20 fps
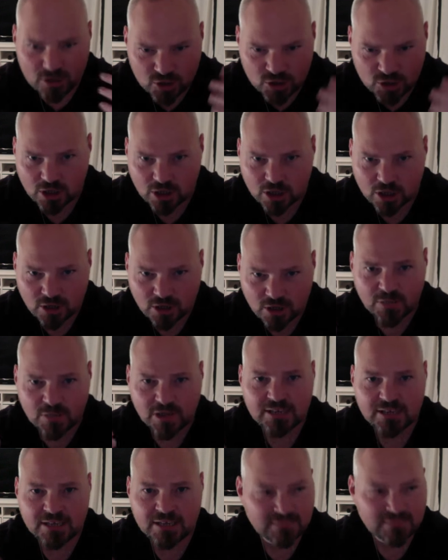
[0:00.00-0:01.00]
shot on
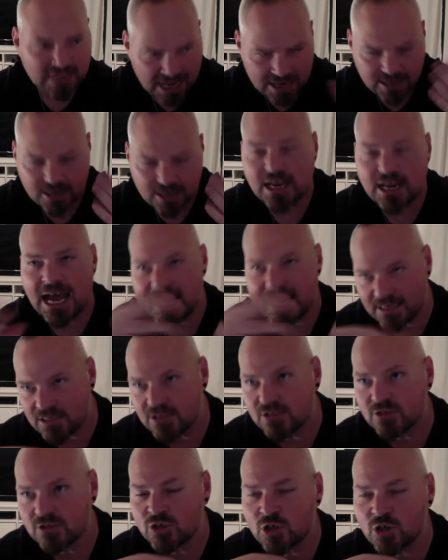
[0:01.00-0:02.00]
my Canon and yep
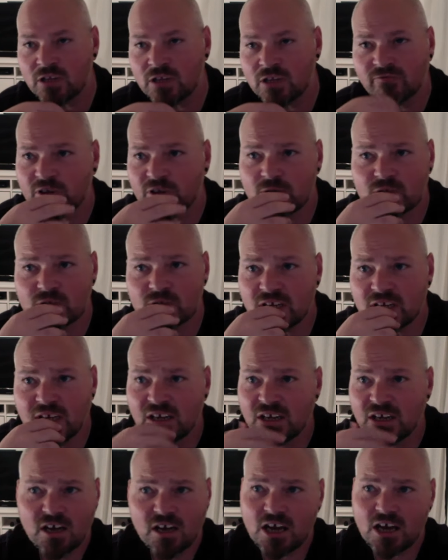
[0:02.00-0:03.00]
on the Fuji.
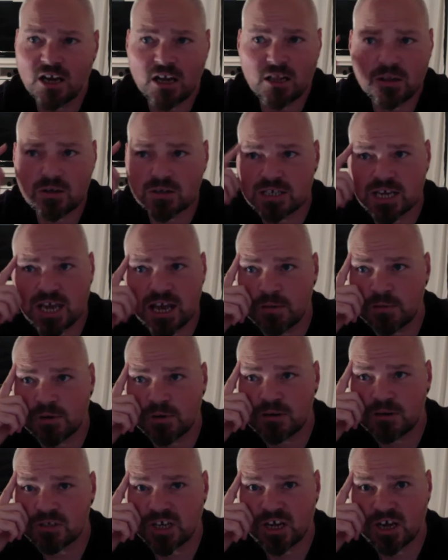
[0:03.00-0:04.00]
And I looked at him and
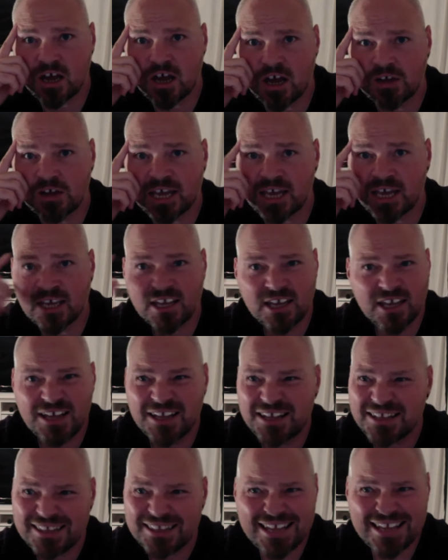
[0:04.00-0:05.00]
I was like, okay,
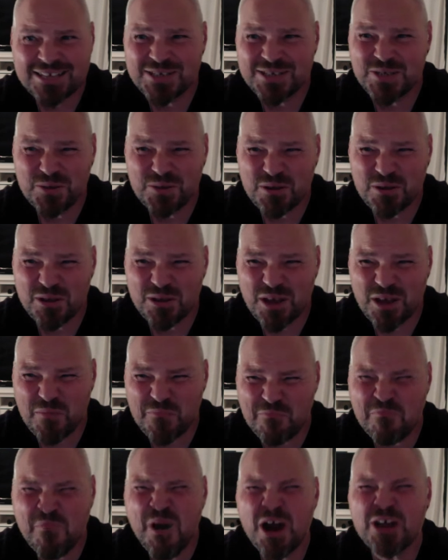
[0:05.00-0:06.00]
there's
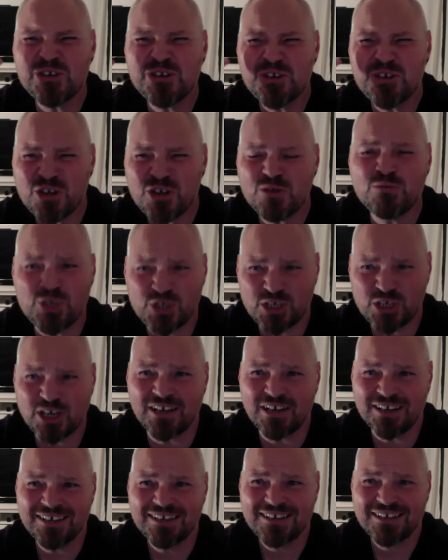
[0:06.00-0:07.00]

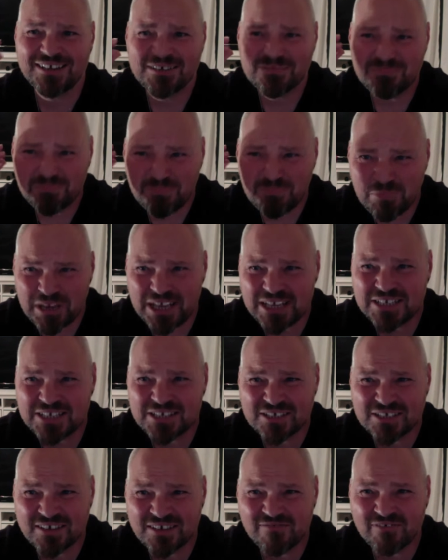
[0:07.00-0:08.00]
minutia bits
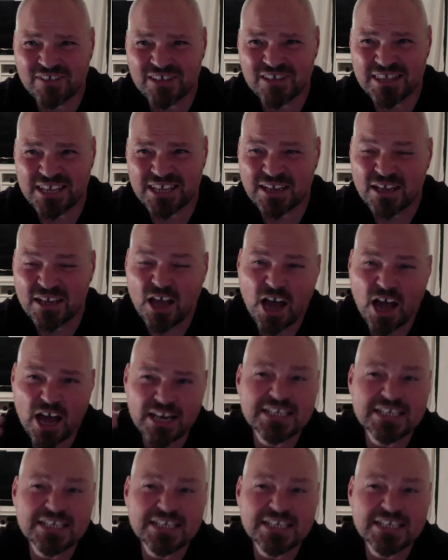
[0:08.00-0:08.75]
of thing, and